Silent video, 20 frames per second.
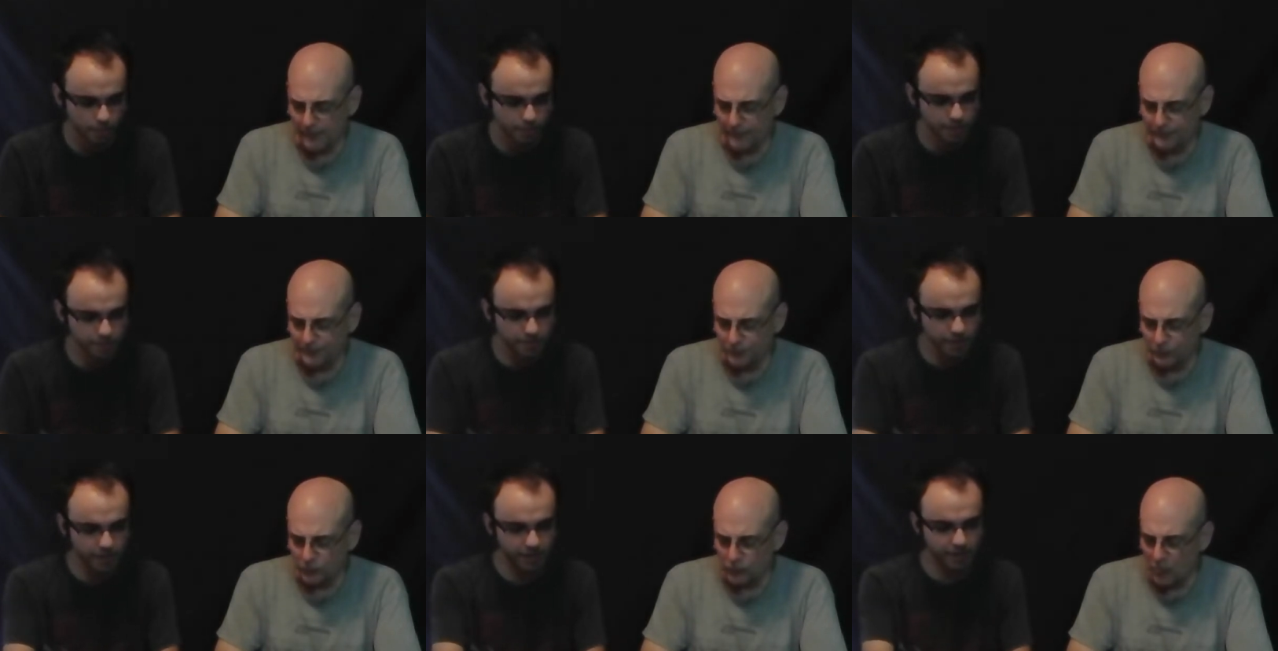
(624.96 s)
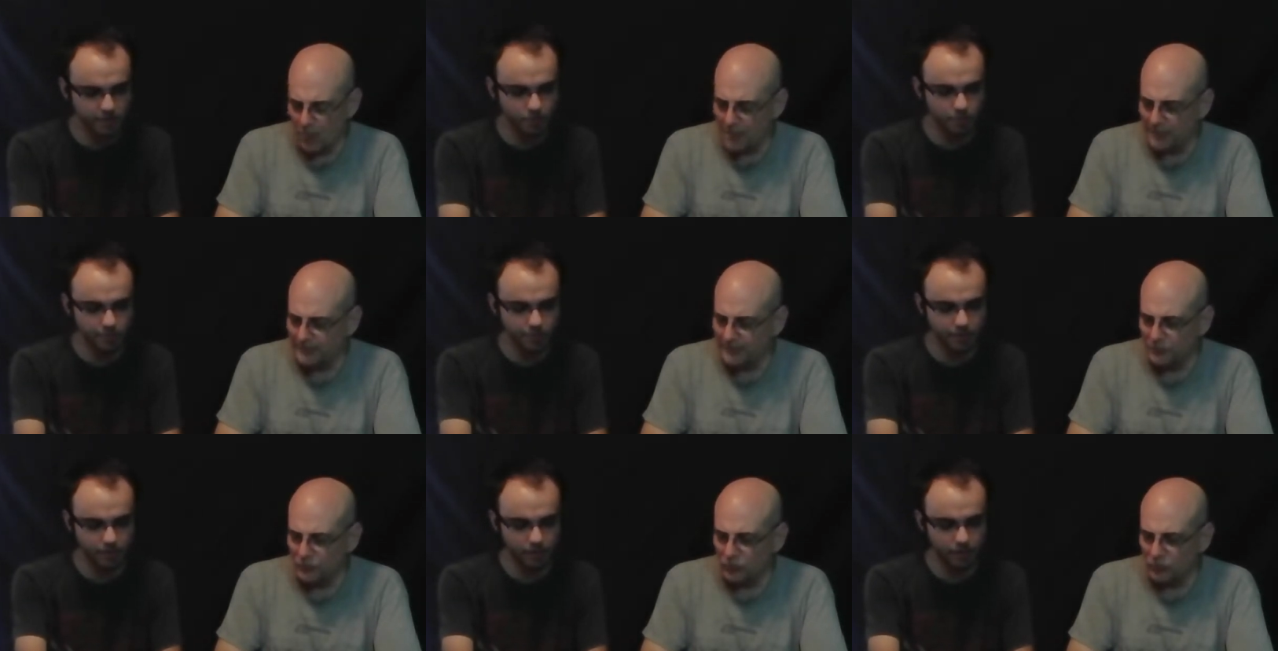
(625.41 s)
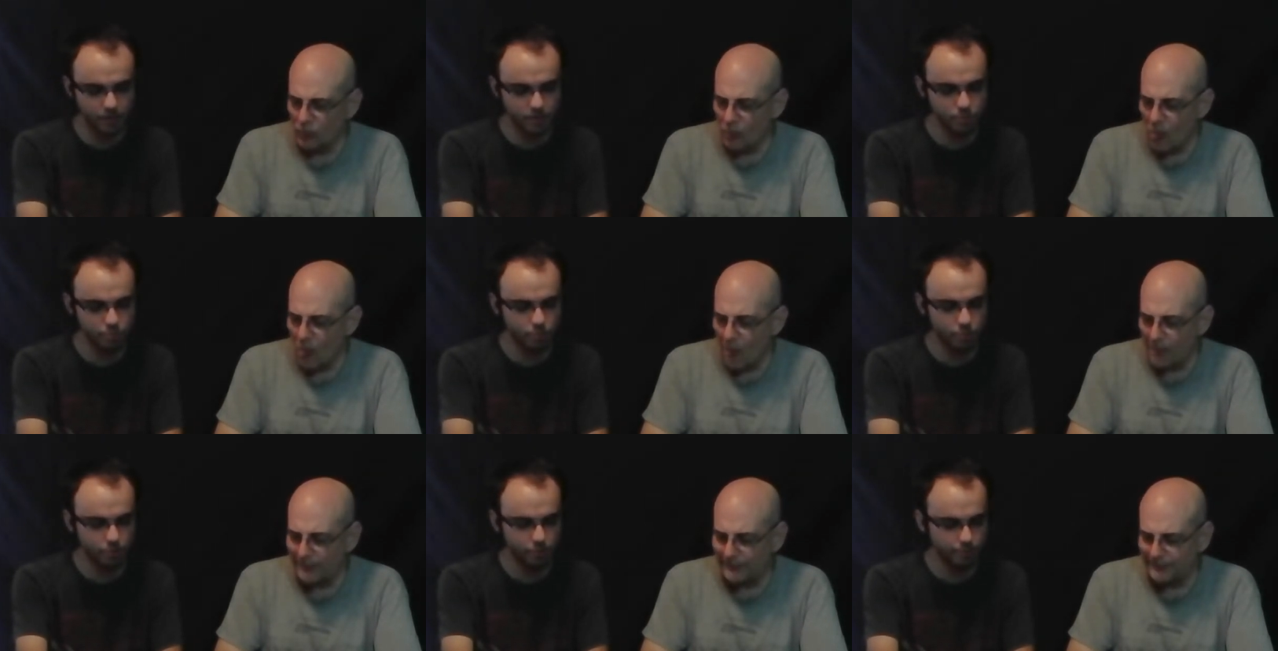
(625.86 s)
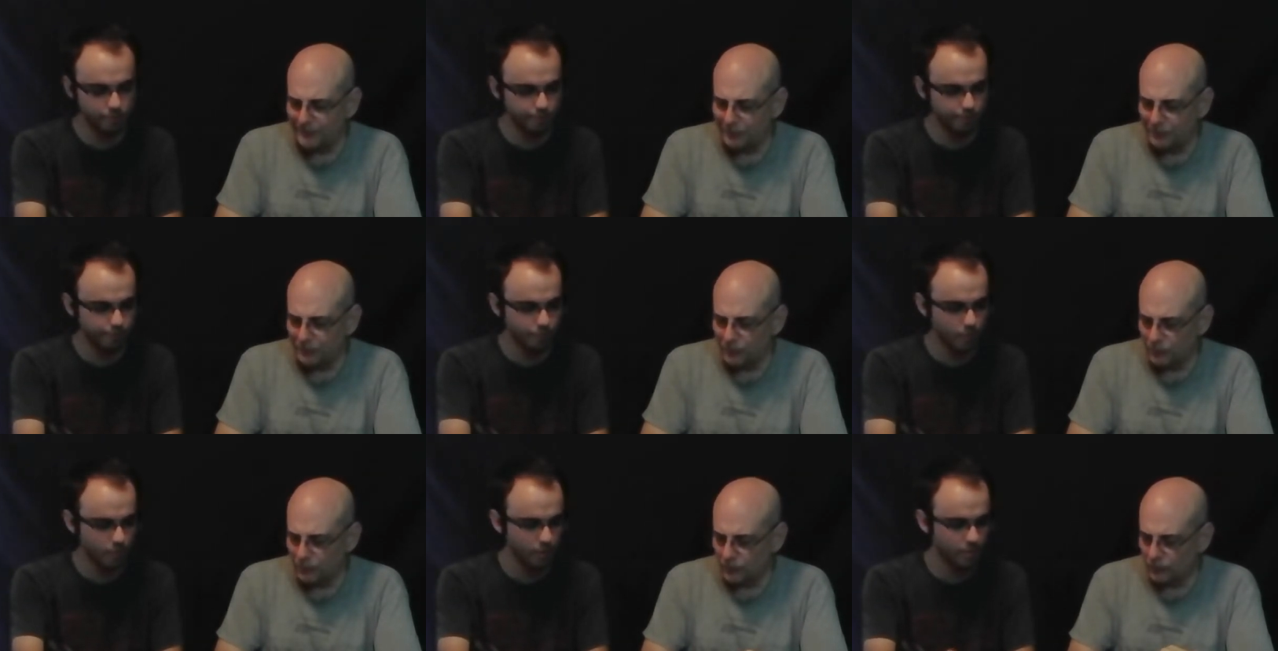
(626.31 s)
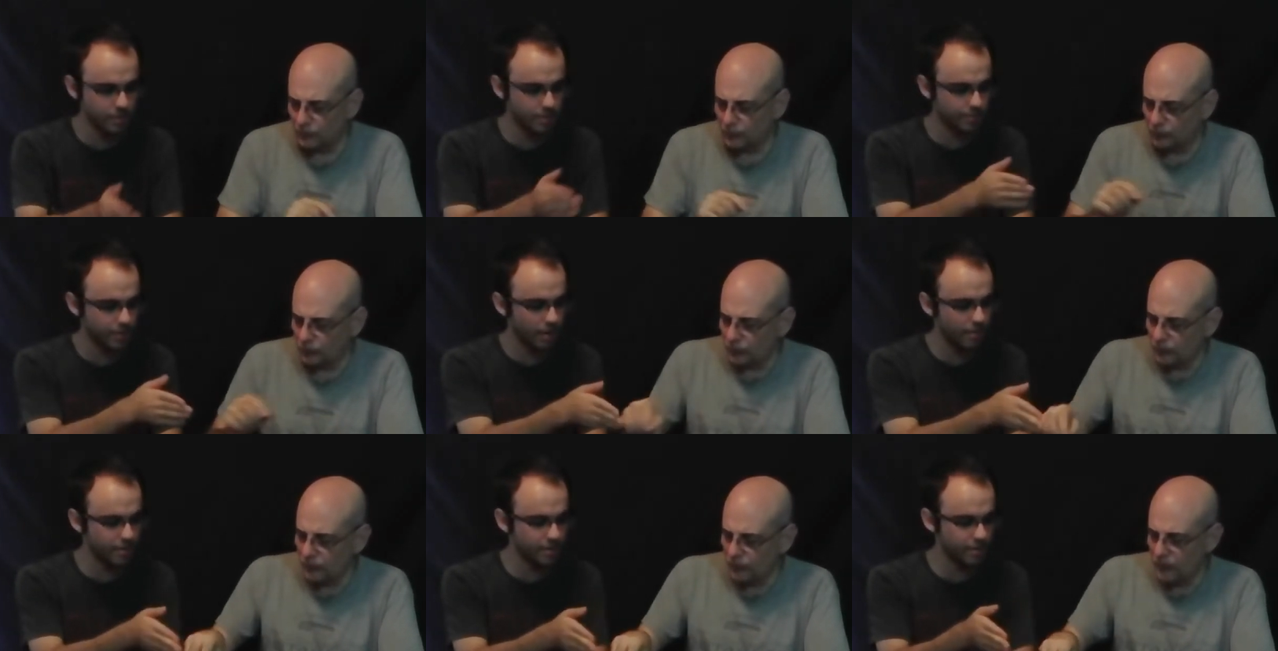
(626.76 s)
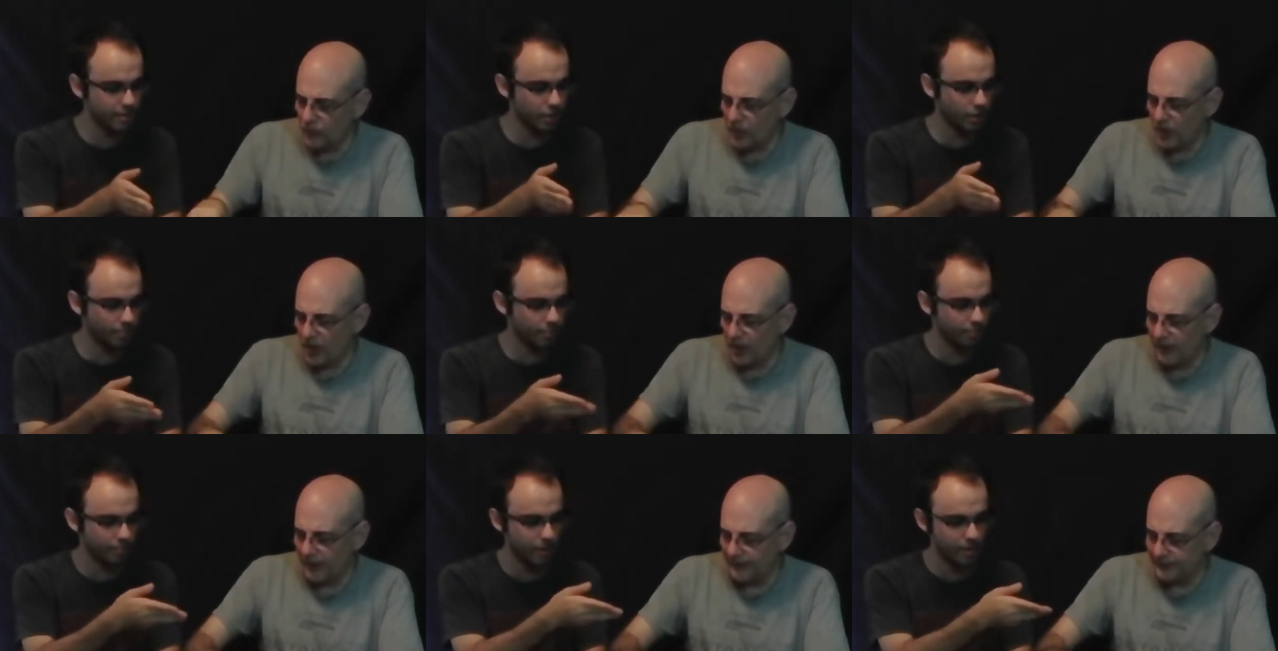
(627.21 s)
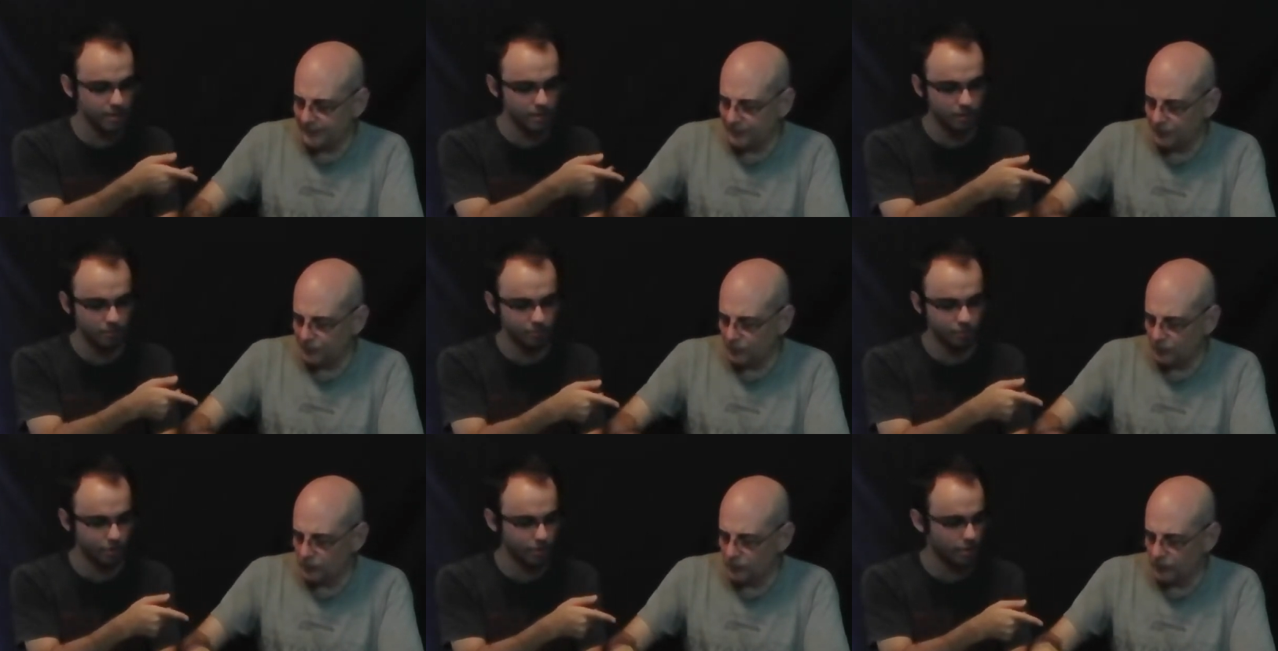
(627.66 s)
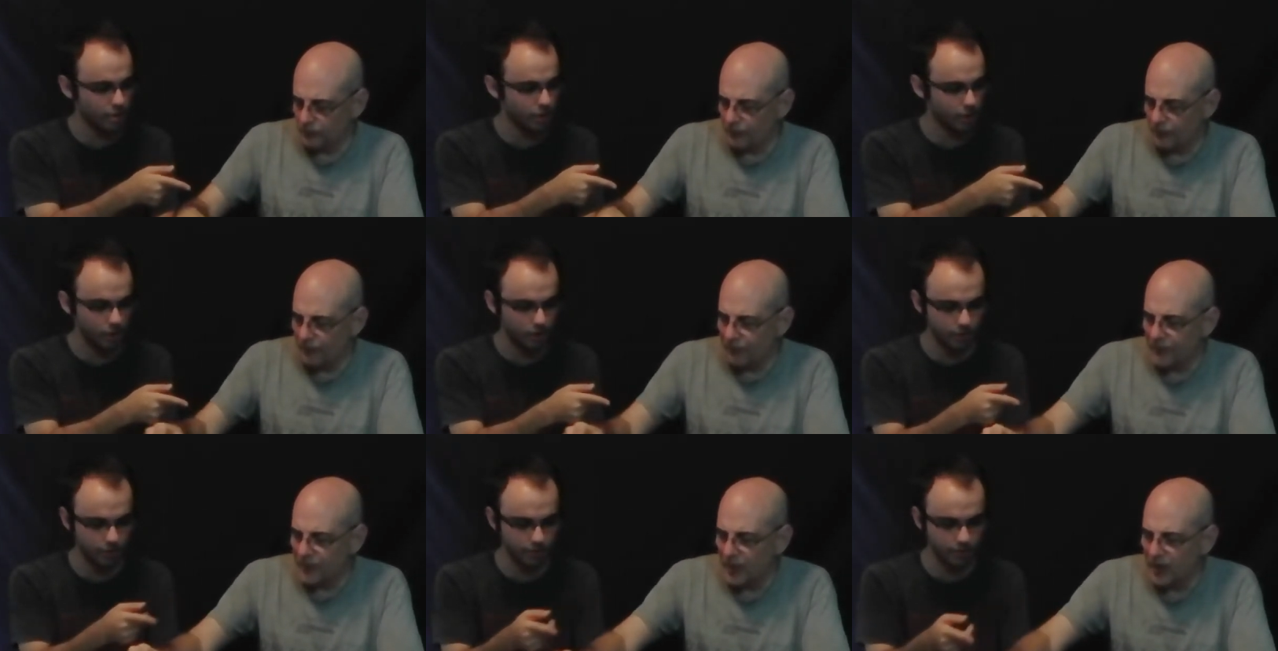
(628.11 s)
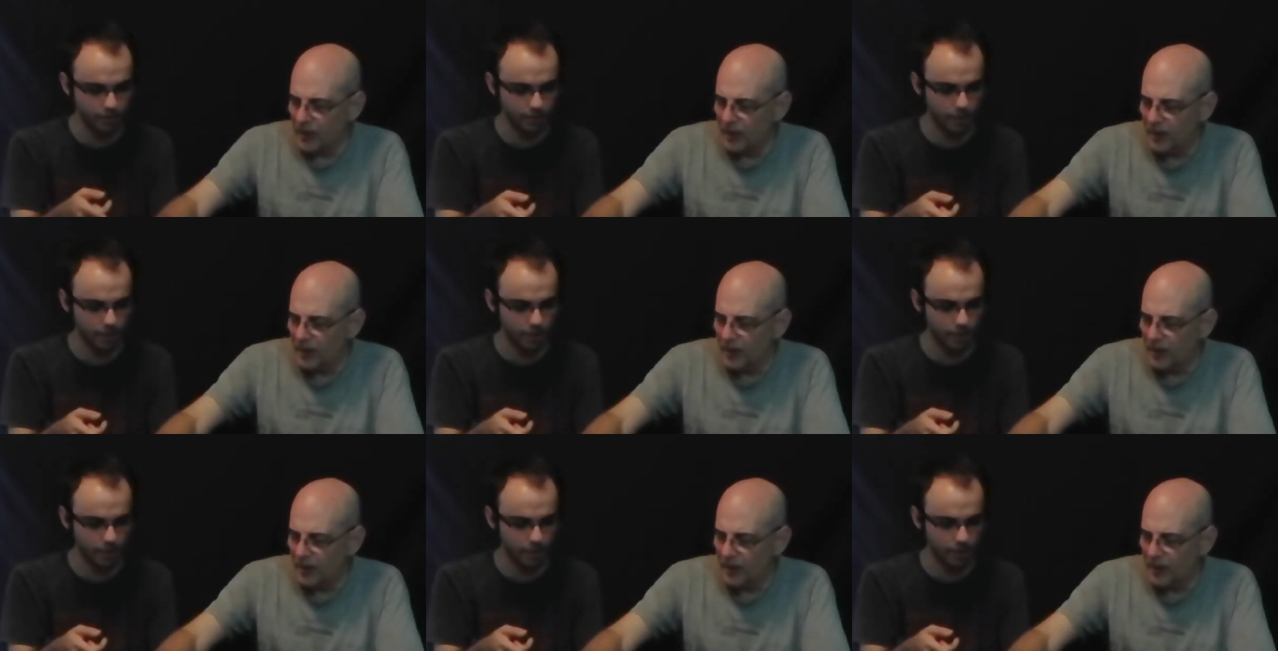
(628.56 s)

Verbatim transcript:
Speaker 1: To me, it's almost like this one, except that has a lot more kick than